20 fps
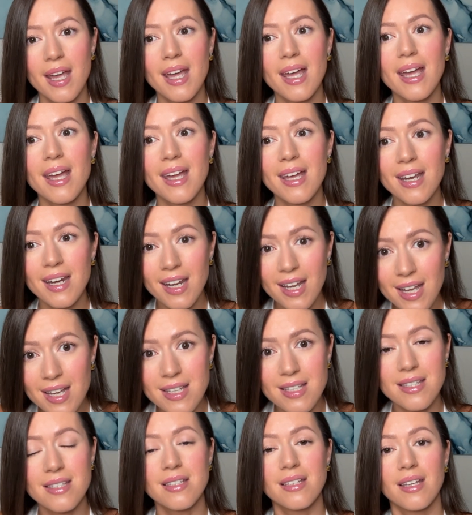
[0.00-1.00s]
it
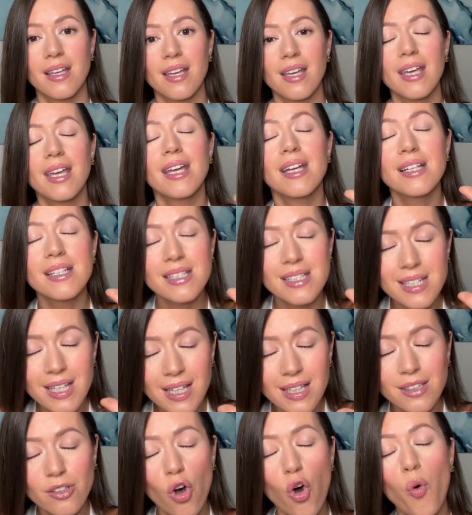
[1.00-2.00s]
is
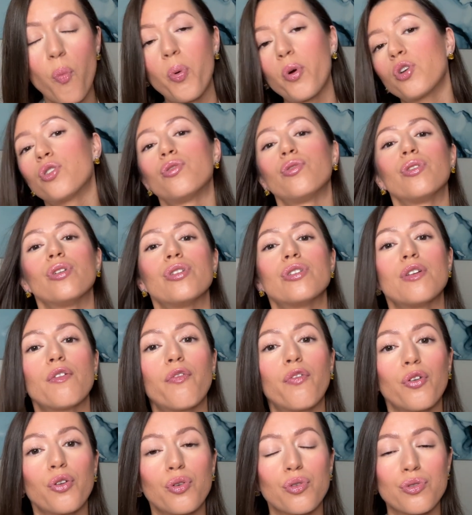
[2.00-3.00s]
indeed opportunity
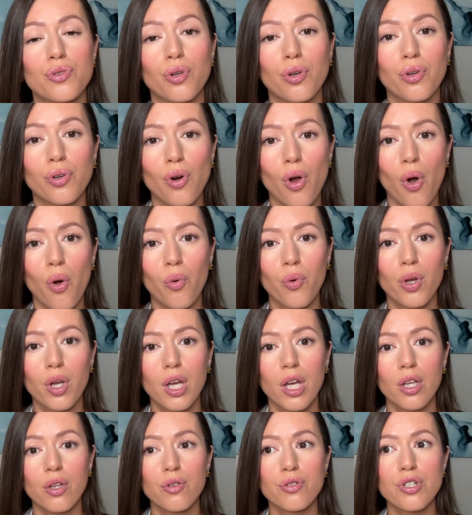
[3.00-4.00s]
for you to grow.
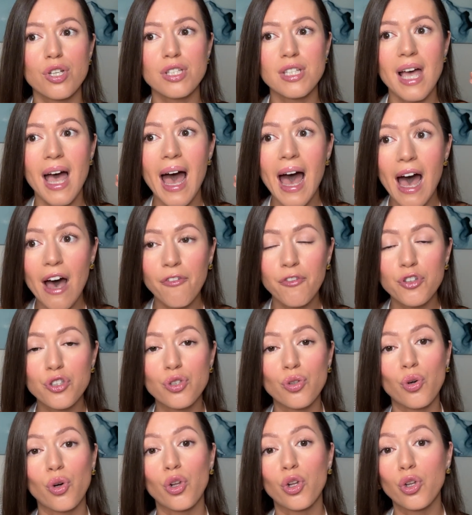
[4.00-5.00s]
You just have
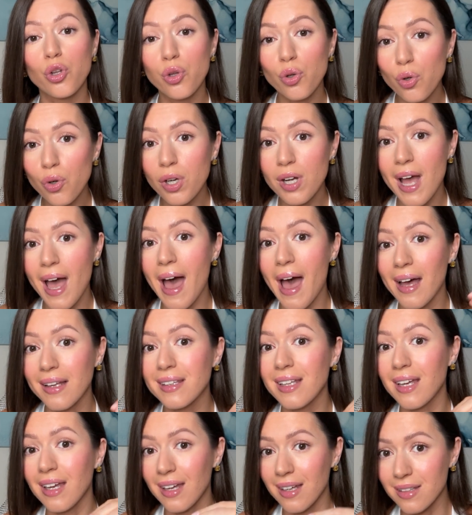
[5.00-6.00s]
to look
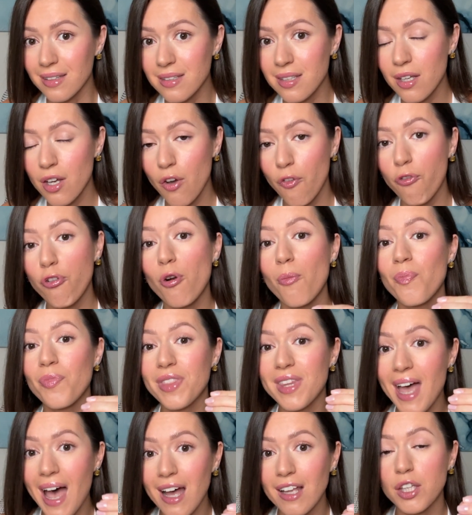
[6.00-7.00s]
at it from
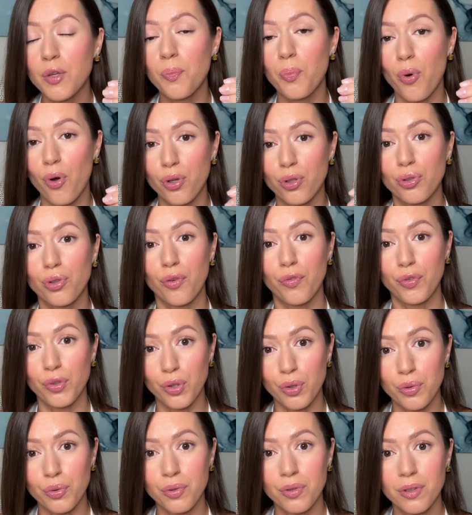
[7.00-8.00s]
that point of
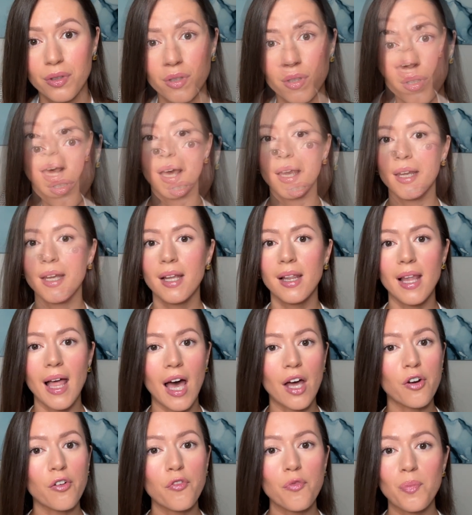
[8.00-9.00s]
view. And a
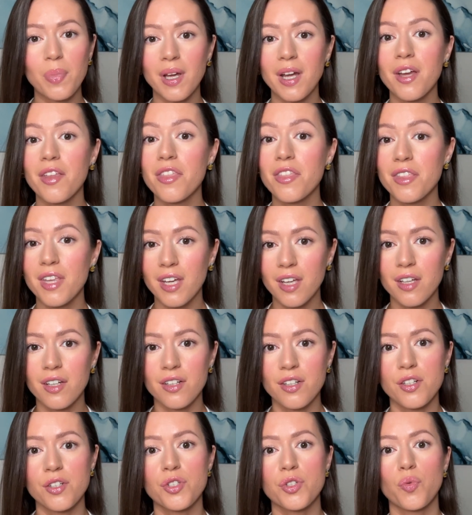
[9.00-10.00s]
lot of big
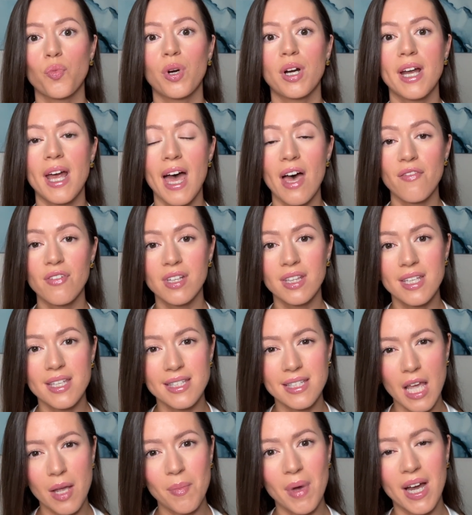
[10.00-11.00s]
thinkers were having the
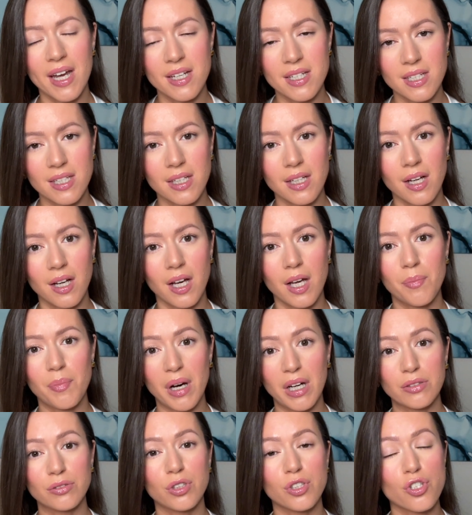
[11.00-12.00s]
same idea
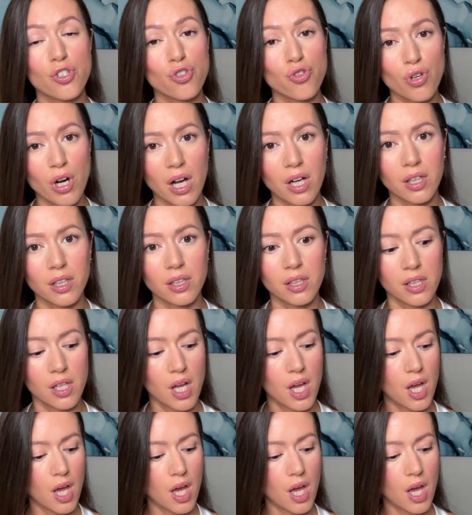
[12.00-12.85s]
about the struggle.